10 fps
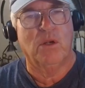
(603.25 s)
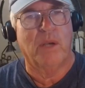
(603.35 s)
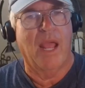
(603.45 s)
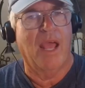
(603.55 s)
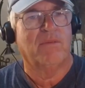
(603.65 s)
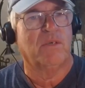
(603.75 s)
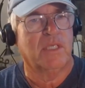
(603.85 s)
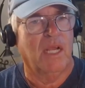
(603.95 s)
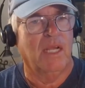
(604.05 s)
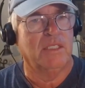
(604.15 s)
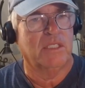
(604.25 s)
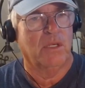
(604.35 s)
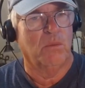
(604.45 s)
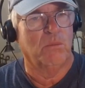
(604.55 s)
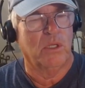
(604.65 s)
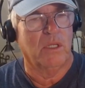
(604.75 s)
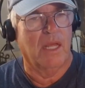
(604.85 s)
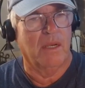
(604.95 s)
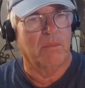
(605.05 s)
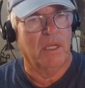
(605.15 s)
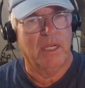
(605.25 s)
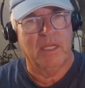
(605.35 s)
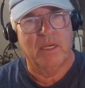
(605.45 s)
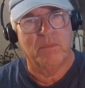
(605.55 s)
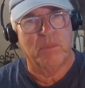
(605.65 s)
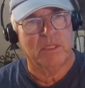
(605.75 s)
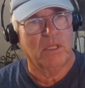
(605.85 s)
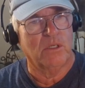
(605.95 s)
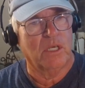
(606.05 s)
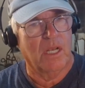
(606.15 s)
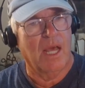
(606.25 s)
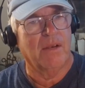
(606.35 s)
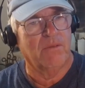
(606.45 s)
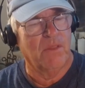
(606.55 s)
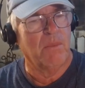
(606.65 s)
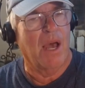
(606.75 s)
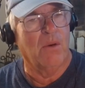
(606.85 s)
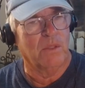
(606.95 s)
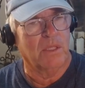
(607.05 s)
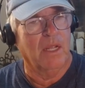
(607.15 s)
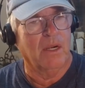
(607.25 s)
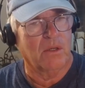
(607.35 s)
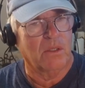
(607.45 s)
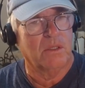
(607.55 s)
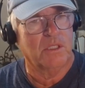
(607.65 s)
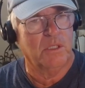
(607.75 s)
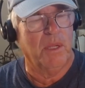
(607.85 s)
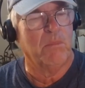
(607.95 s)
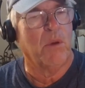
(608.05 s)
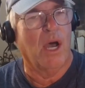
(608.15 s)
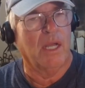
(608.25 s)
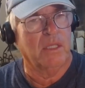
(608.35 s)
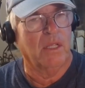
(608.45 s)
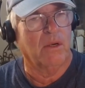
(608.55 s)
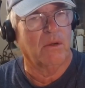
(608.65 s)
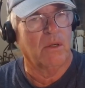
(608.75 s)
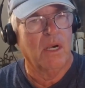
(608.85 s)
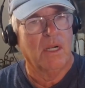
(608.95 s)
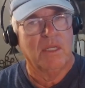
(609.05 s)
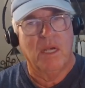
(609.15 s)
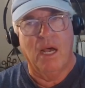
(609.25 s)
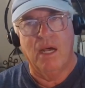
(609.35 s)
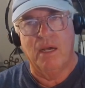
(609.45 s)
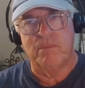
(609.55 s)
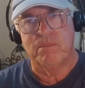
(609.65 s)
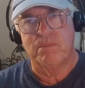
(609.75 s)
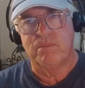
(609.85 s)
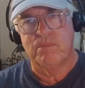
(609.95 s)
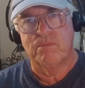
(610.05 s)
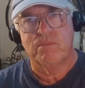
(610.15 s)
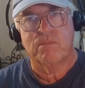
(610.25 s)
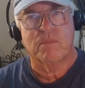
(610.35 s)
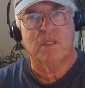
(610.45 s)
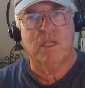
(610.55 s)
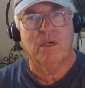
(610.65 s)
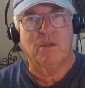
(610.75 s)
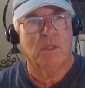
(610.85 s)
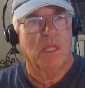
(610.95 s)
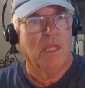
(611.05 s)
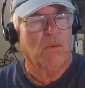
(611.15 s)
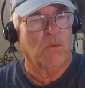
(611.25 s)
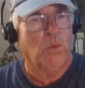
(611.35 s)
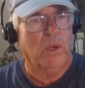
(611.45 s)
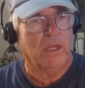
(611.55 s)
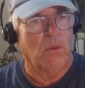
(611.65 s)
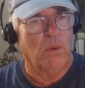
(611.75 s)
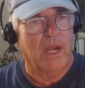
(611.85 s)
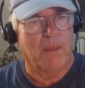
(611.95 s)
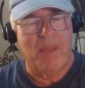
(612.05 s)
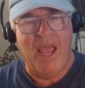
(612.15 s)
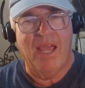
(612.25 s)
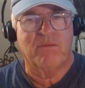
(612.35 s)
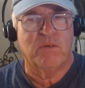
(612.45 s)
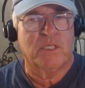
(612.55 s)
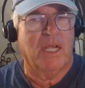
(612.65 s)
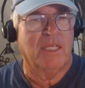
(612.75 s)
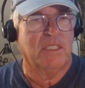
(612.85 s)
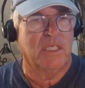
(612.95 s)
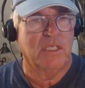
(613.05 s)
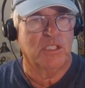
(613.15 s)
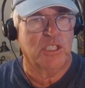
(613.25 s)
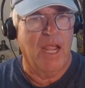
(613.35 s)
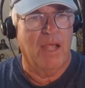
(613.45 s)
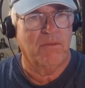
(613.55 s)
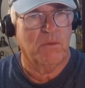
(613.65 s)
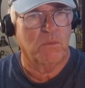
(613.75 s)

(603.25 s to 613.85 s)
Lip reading: don't advertise, they don't put a lot of money in it, but there are a lot of them out there to be bought. They're, you know, when I'm advertising a shaft,